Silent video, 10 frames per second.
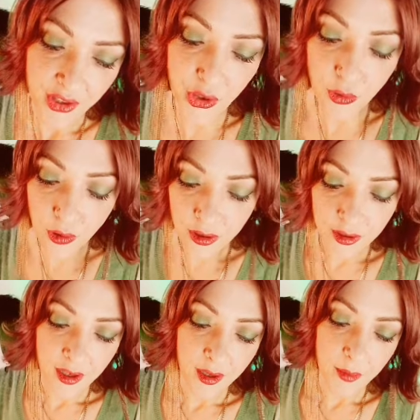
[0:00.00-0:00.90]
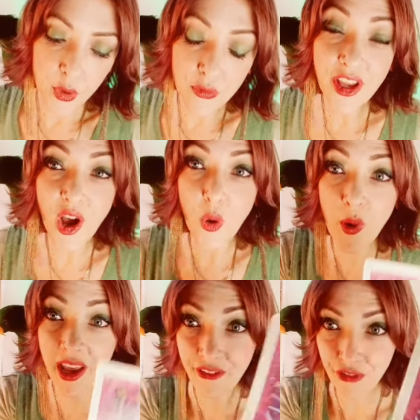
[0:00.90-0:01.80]
You're moving
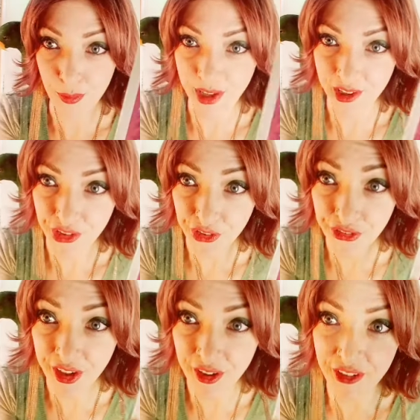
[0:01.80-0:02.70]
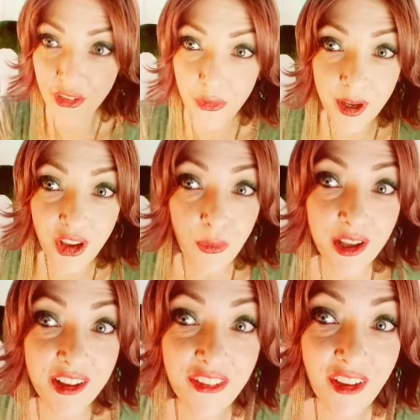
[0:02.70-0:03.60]
away from interference by
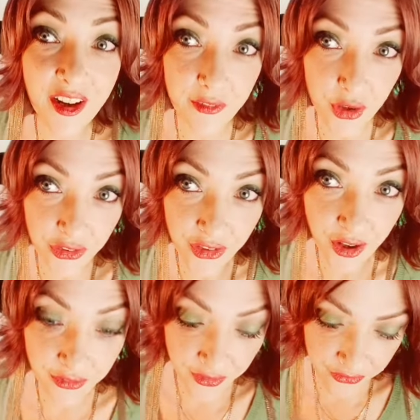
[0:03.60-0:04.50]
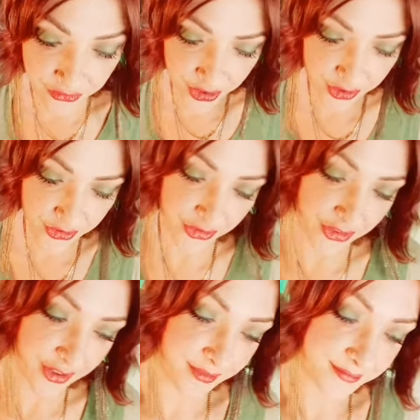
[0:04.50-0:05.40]
going inside of yourself
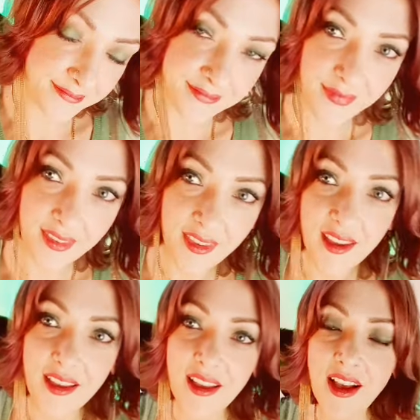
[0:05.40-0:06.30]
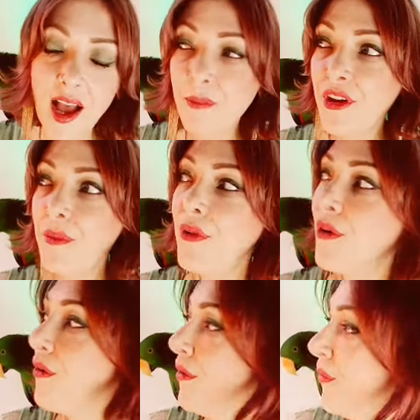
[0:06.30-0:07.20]
first. I'm gonna
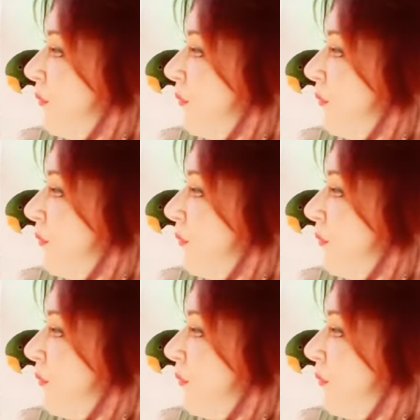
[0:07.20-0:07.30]
pull